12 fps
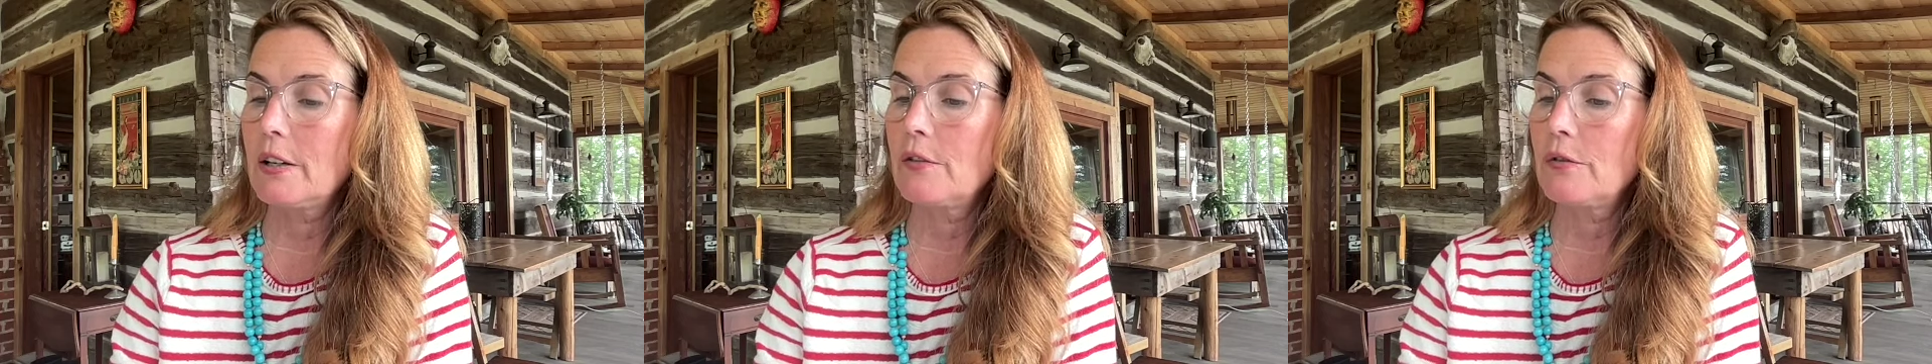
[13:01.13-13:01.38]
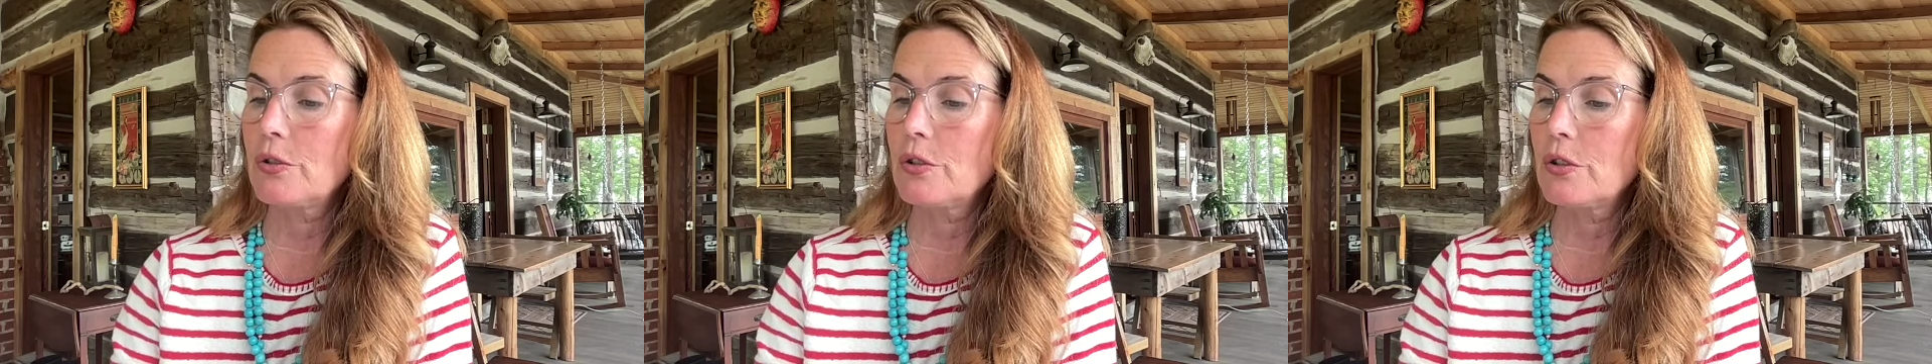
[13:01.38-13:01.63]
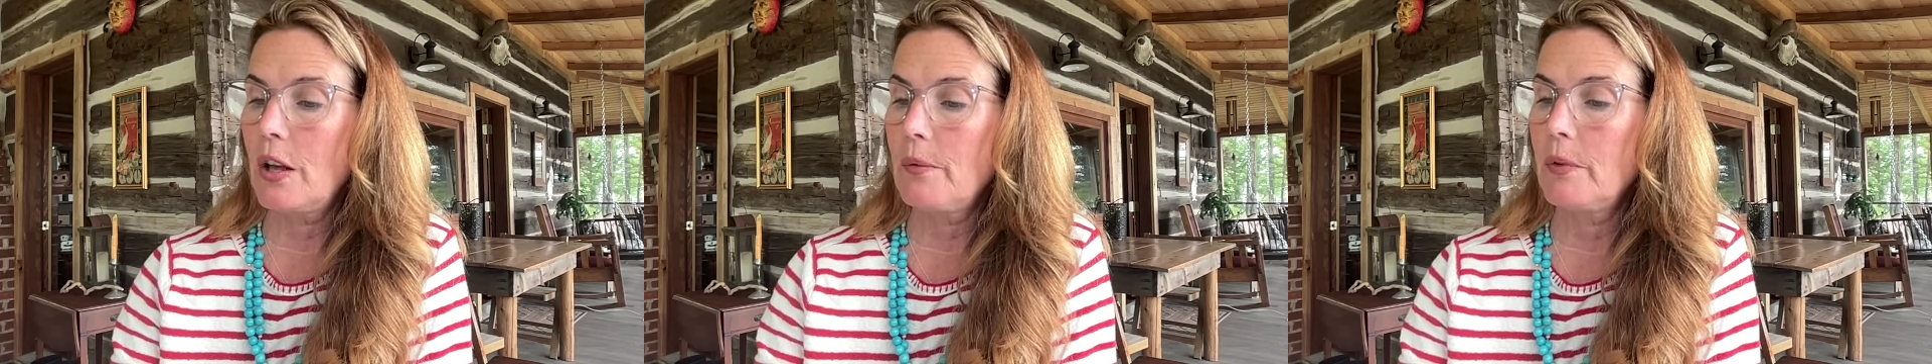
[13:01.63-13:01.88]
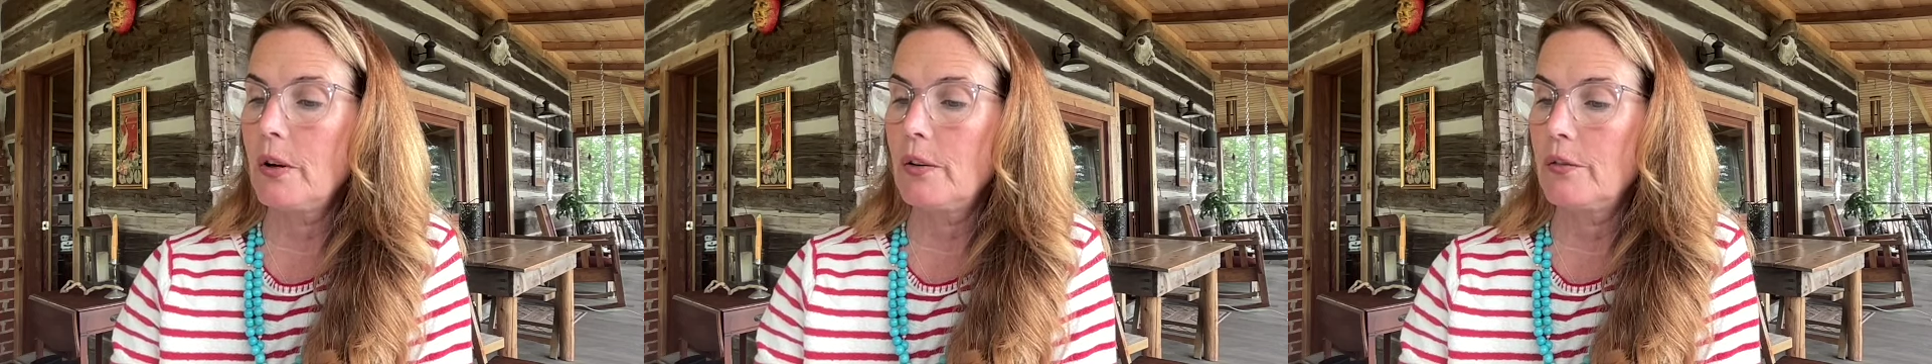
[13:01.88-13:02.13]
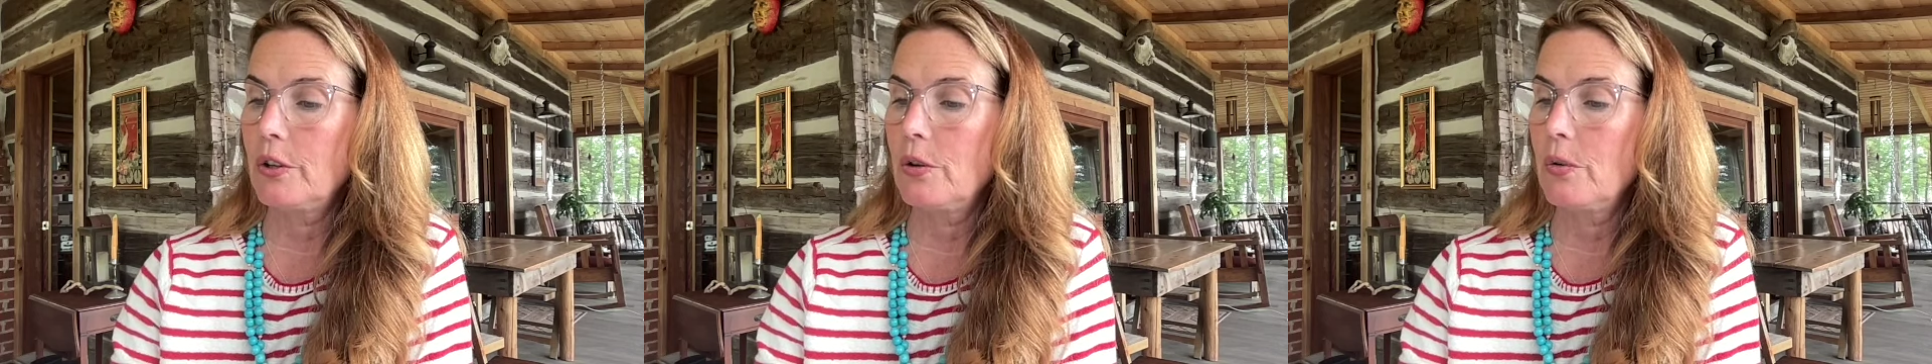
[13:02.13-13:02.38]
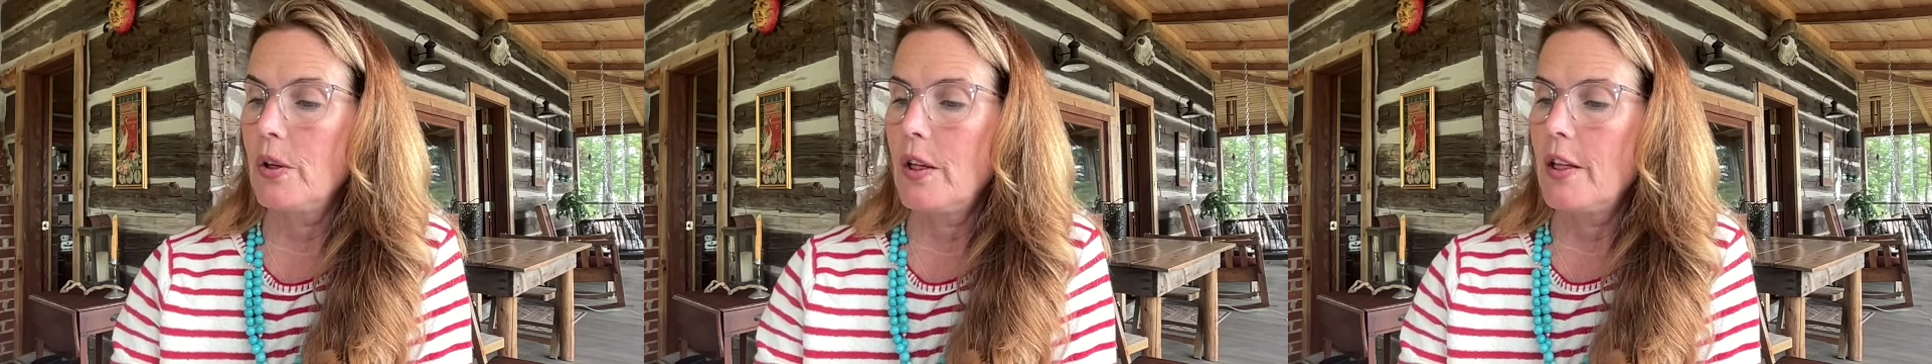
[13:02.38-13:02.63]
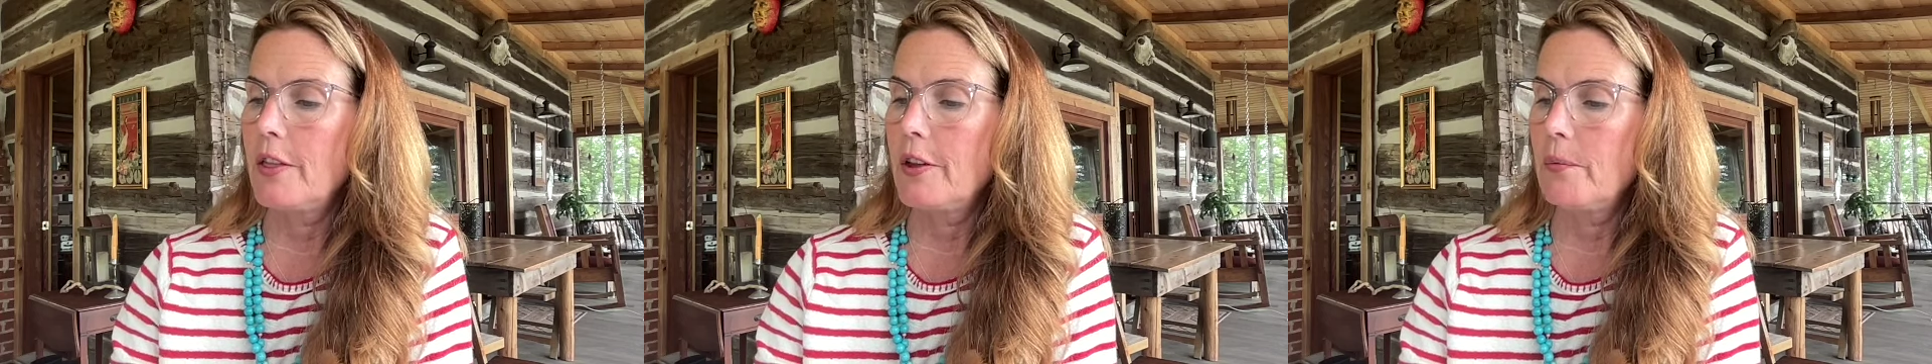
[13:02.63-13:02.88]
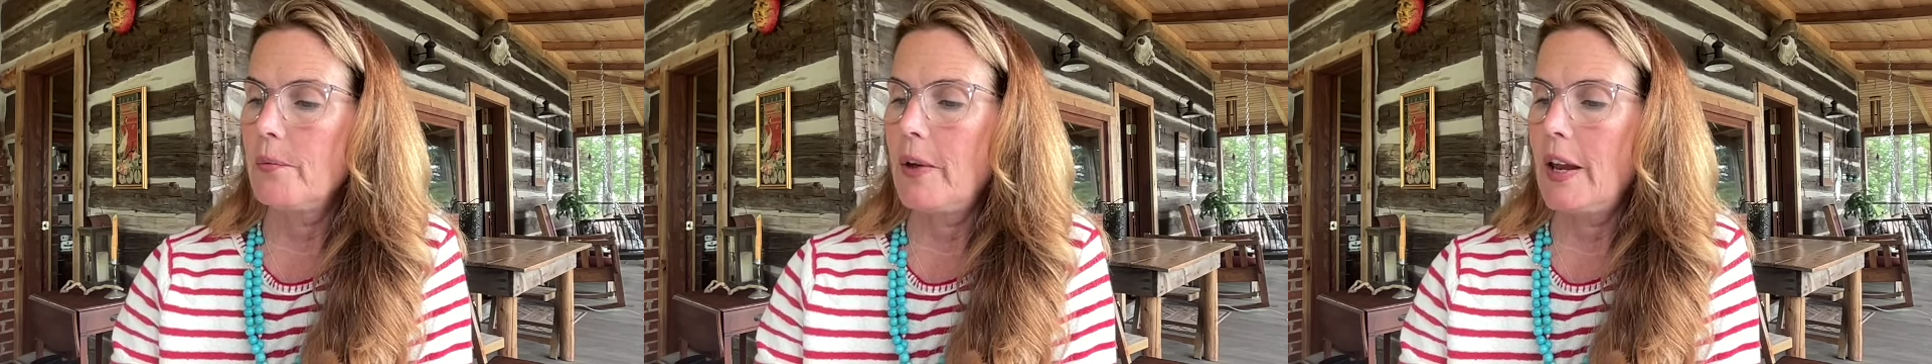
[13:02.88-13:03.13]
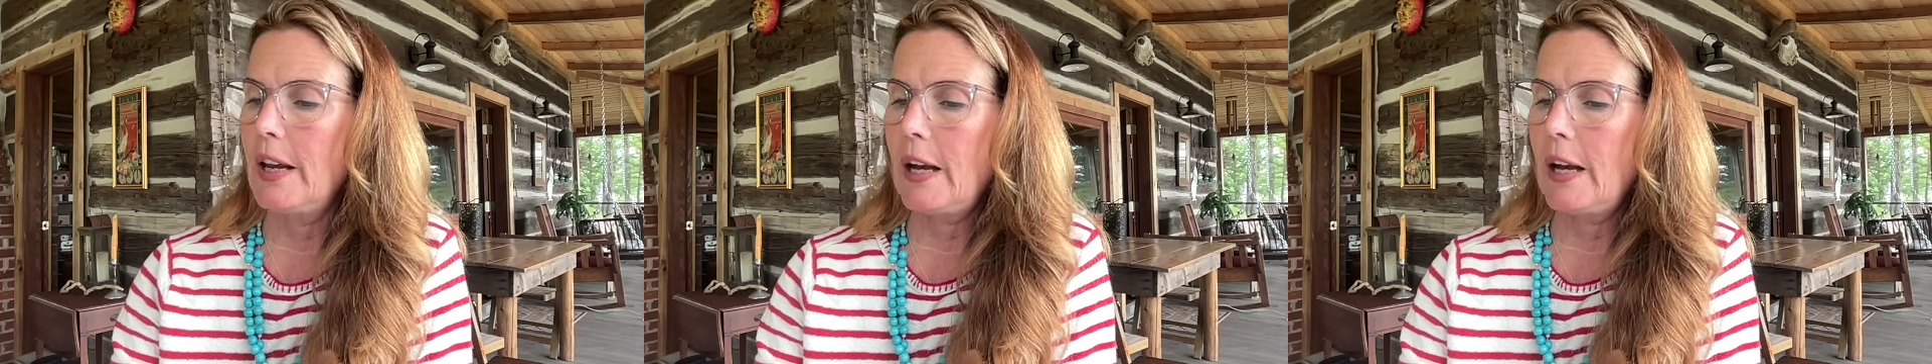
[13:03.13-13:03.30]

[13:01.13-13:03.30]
and for some of you, there may